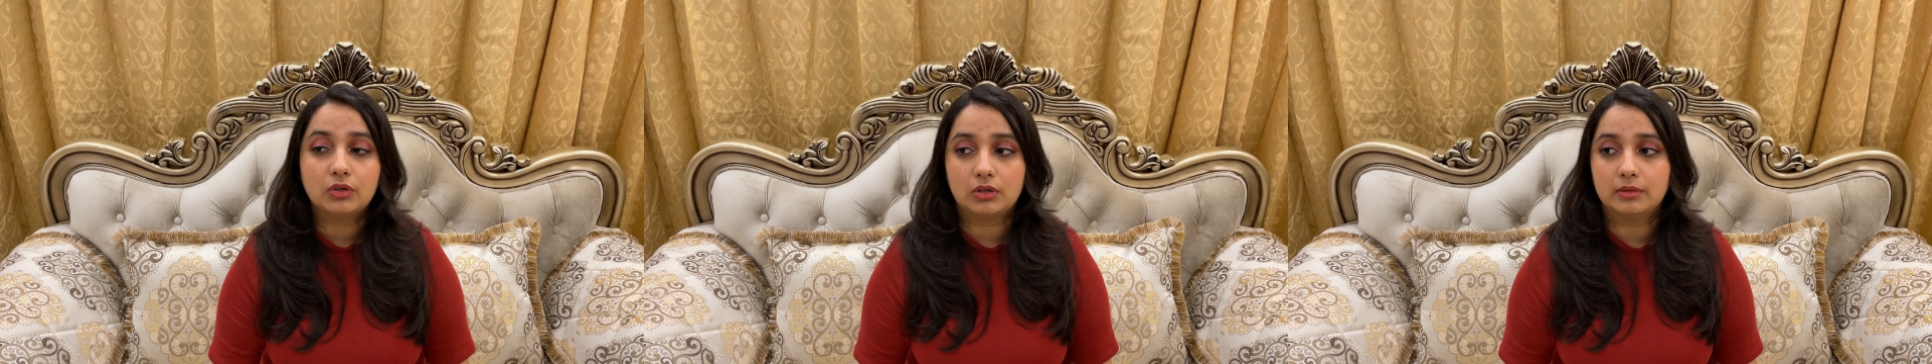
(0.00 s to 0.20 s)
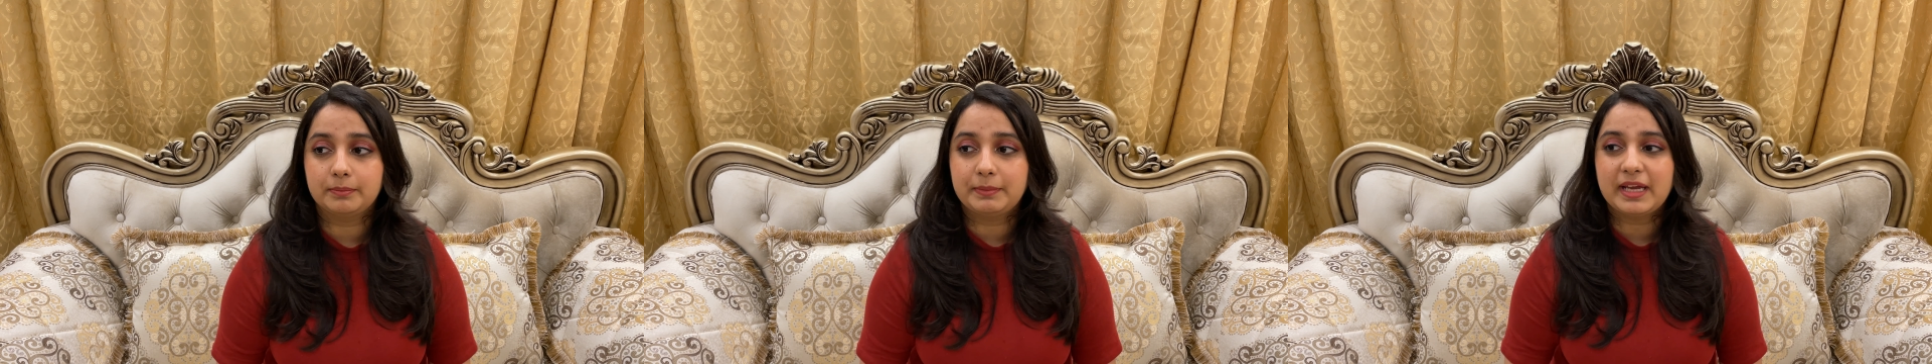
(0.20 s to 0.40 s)

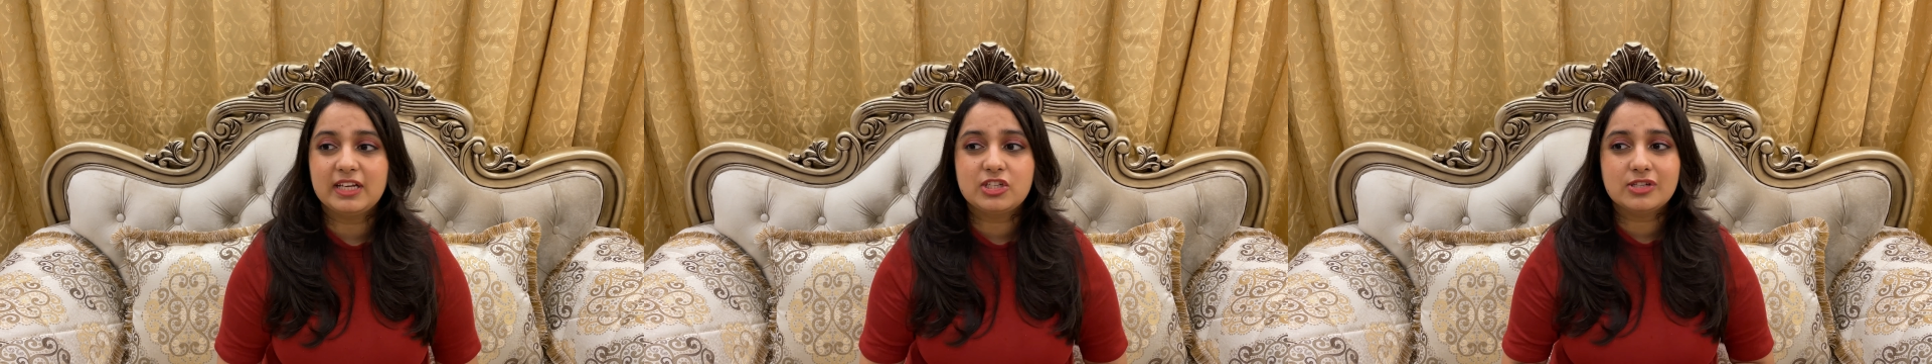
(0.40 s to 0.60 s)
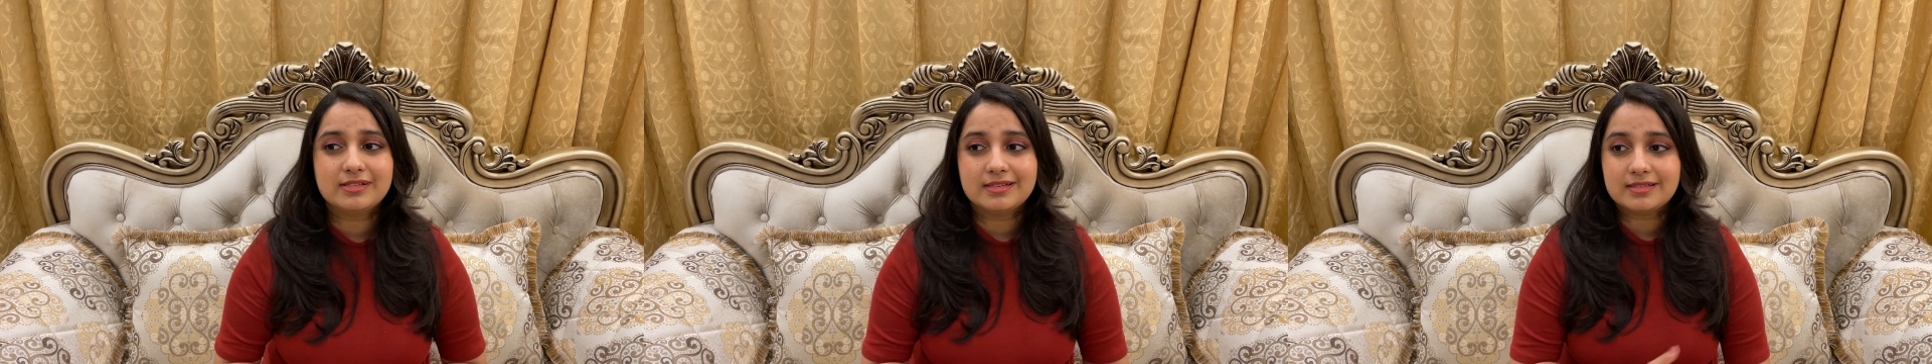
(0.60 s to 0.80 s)
or
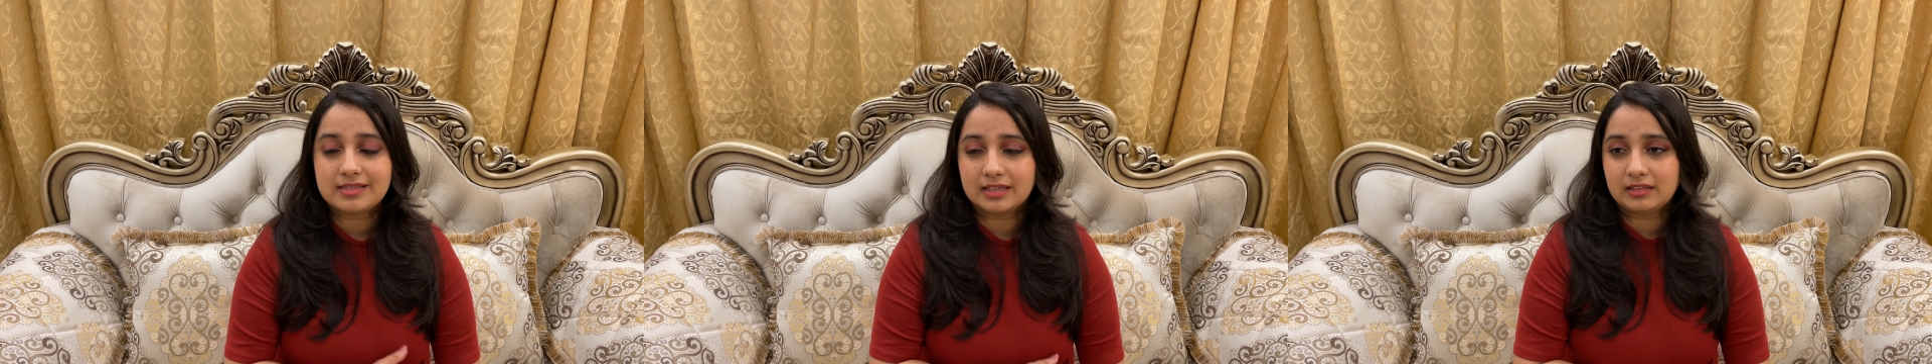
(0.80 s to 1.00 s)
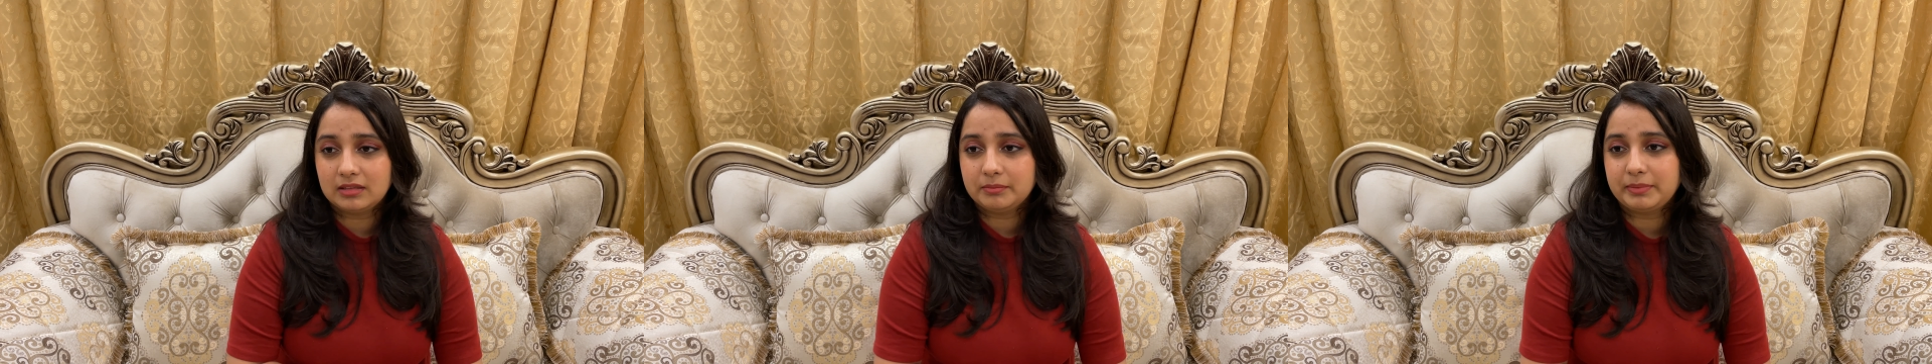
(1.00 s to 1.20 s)
pages,
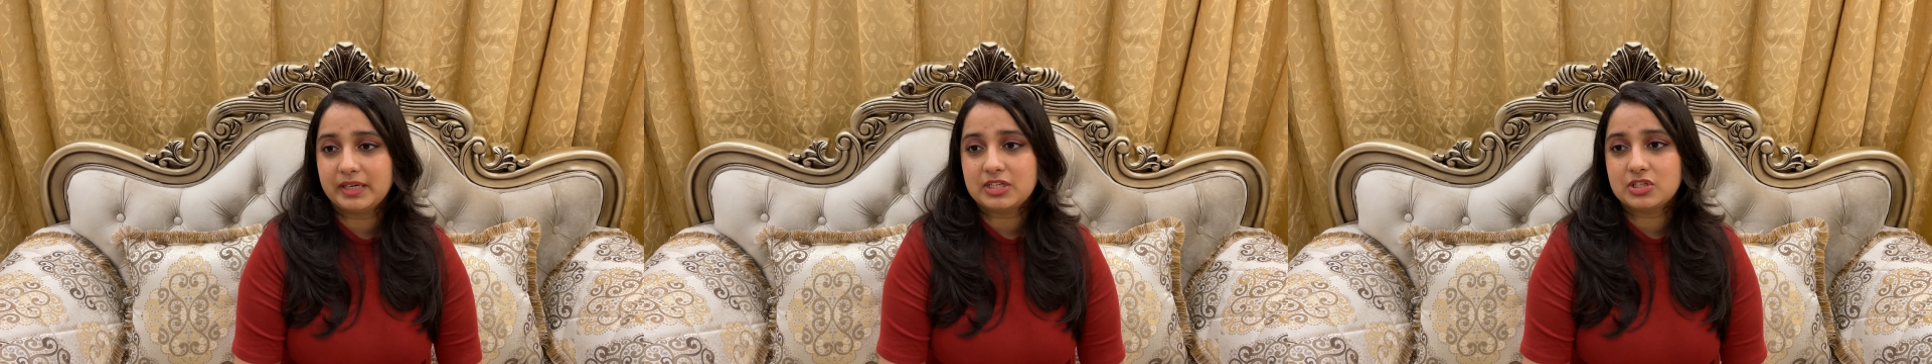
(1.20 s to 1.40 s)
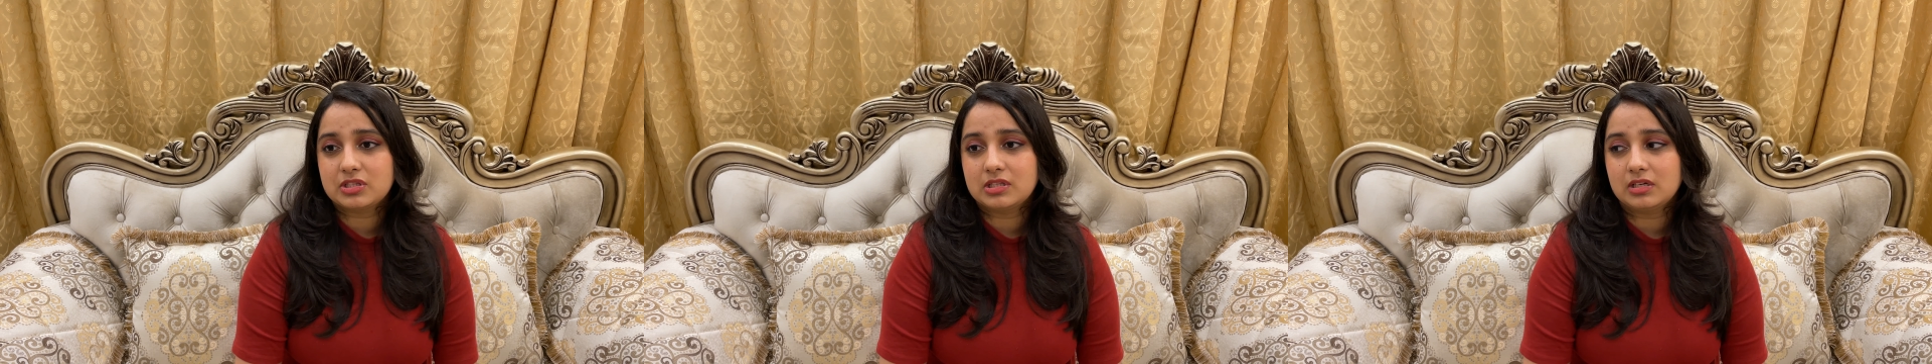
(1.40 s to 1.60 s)
Instagram pages.